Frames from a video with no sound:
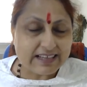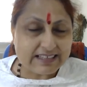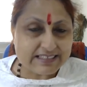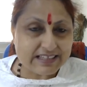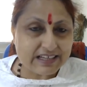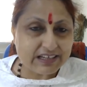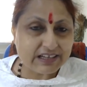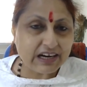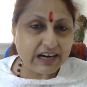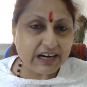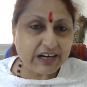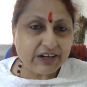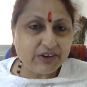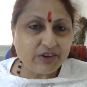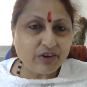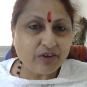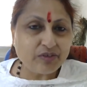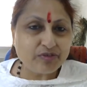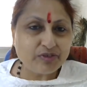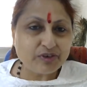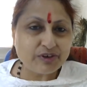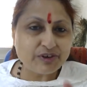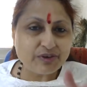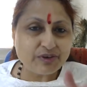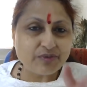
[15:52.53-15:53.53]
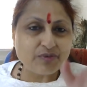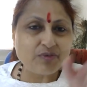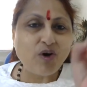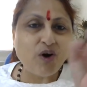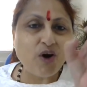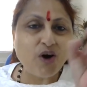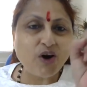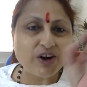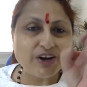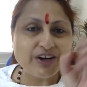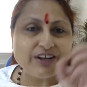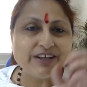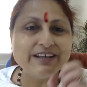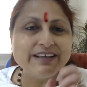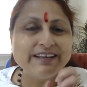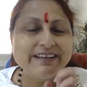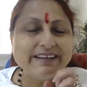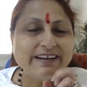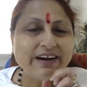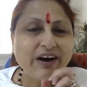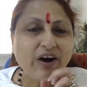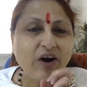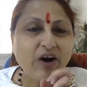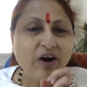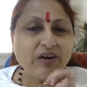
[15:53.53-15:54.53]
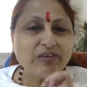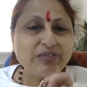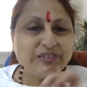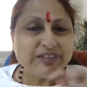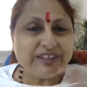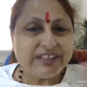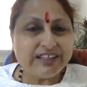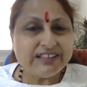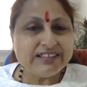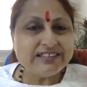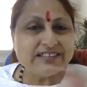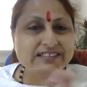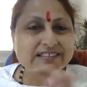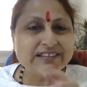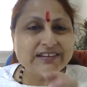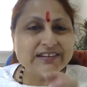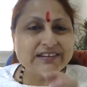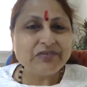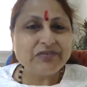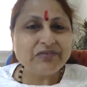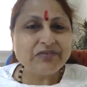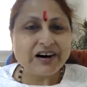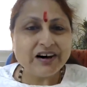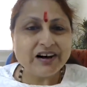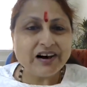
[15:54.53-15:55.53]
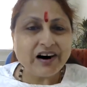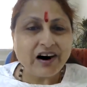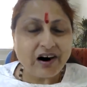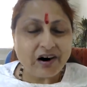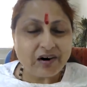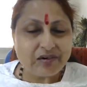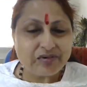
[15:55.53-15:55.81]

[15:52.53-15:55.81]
as a kind of a reward of these 1.5